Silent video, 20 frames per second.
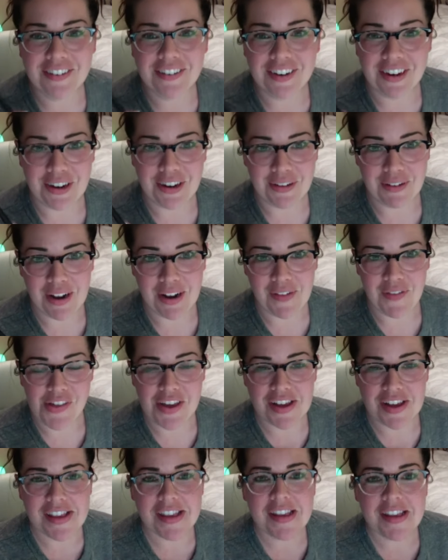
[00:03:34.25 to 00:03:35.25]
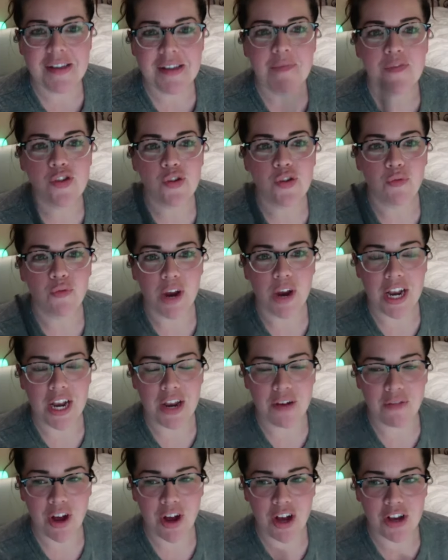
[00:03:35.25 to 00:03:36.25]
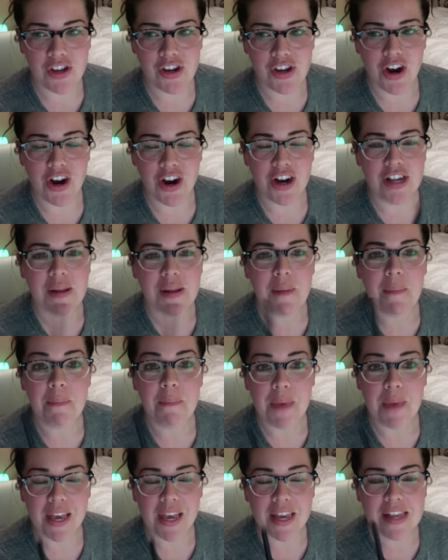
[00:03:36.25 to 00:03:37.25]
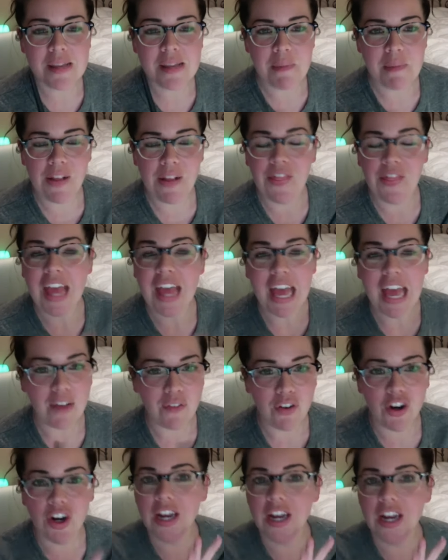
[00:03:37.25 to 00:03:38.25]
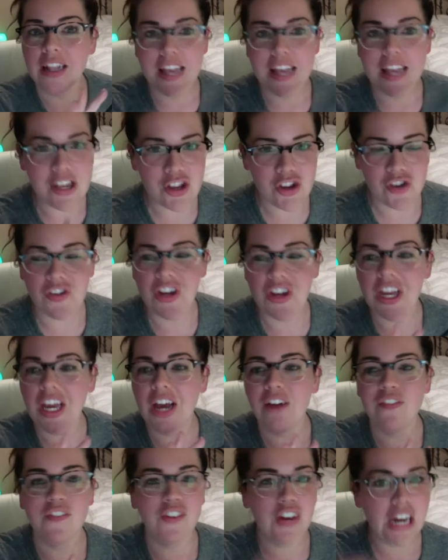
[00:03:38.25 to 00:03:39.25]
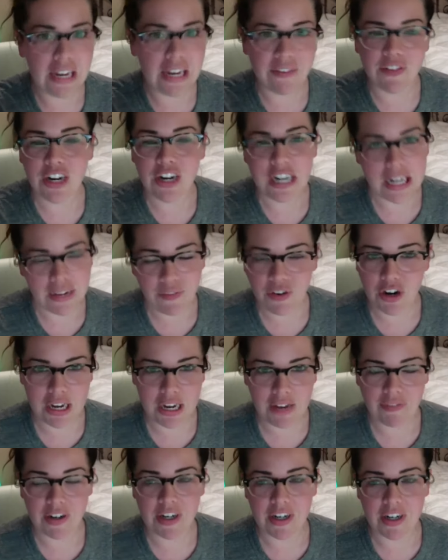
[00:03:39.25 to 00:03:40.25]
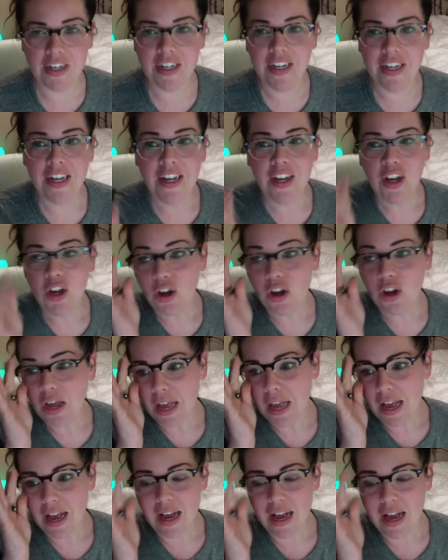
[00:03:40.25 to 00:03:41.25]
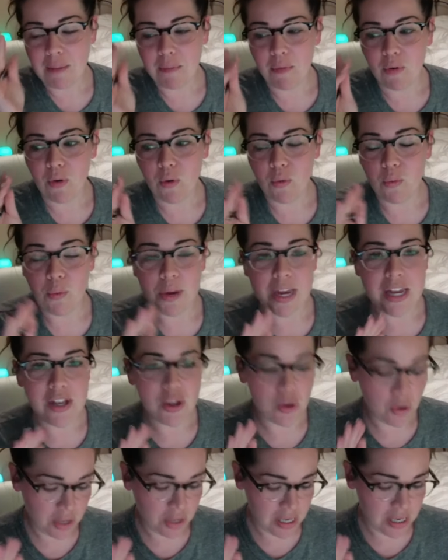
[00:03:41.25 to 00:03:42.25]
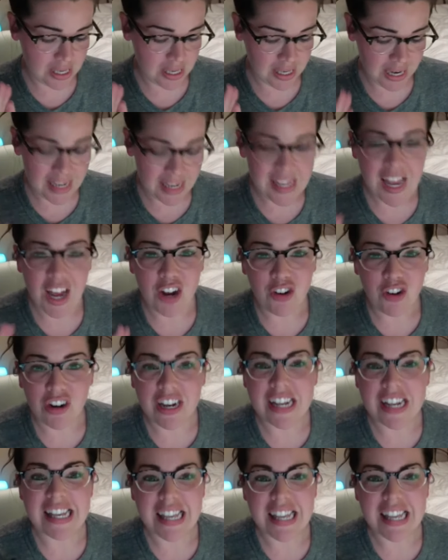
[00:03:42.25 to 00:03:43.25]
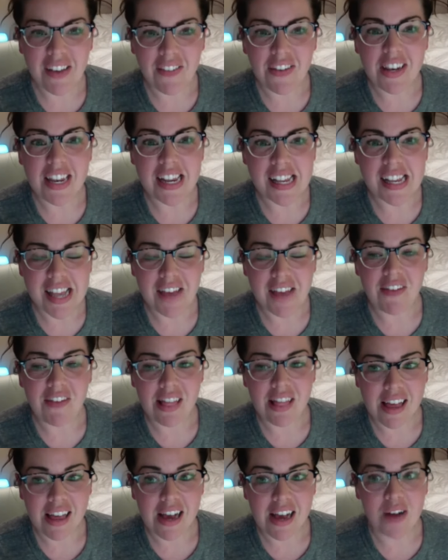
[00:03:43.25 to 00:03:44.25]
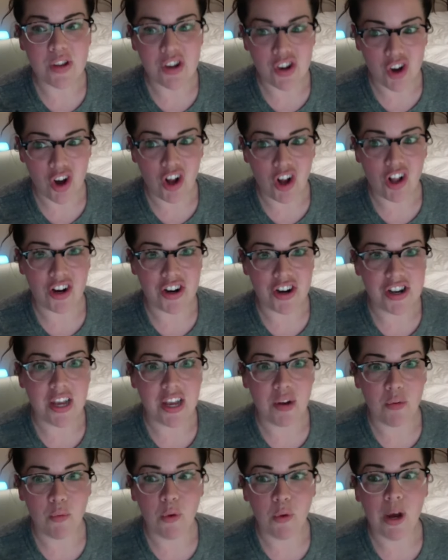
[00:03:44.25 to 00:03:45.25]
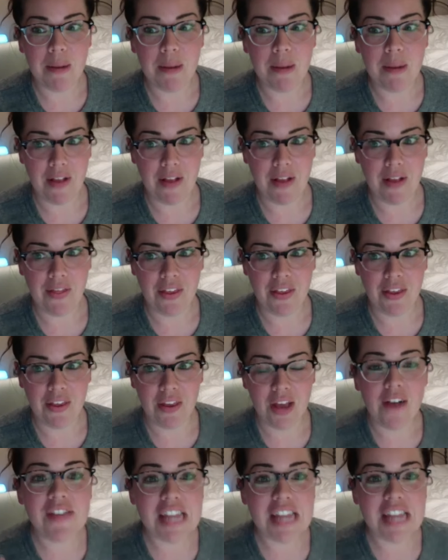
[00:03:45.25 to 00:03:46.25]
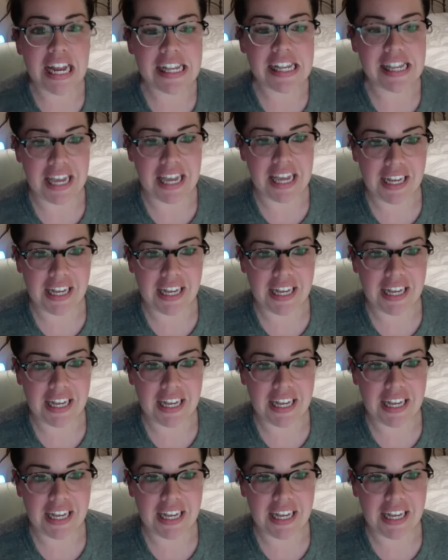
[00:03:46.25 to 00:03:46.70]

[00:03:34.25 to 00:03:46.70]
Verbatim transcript: Are you ready for this? So, Radiant Rockstars, biggest month ever in the history of forever and ever and ever. Um, we sold $677,000 in one month of Scentsy.